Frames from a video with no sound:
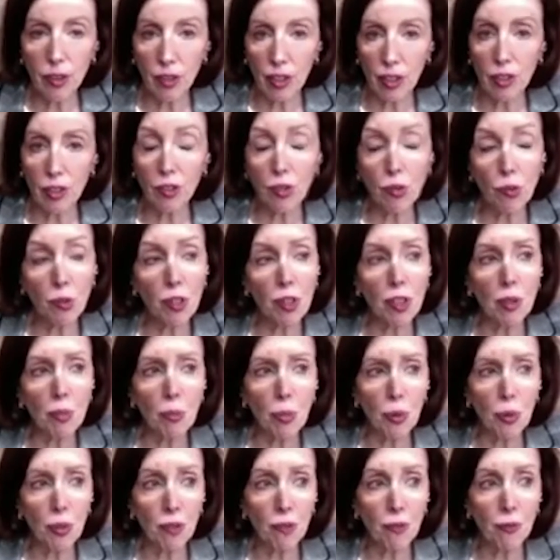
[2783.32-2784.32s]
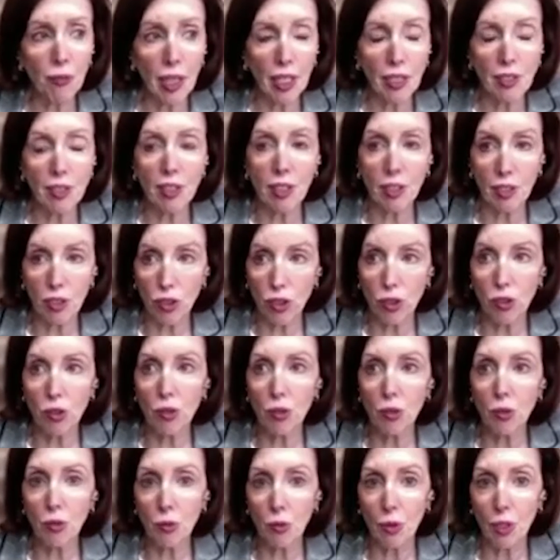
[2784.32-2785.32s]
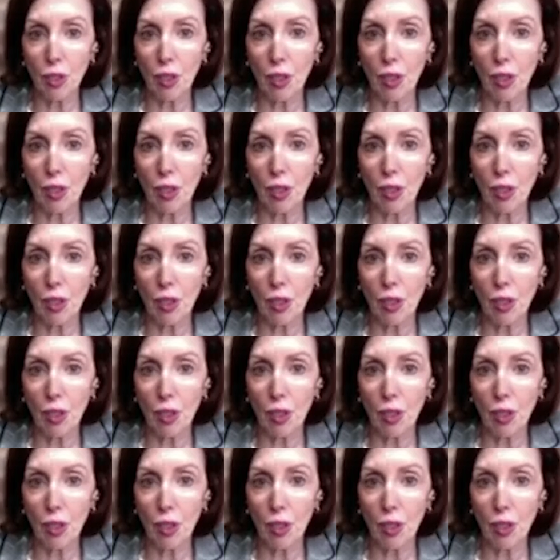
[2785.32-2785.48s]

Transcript: I agree. It's a really important facet to